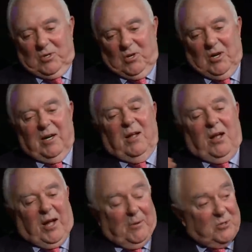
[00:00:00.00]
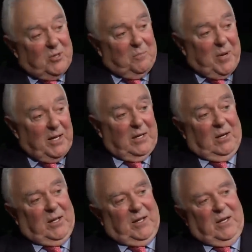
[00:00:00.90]
Guard. I was in the
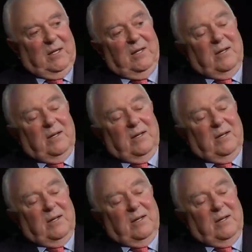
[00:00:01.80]
Pentagon then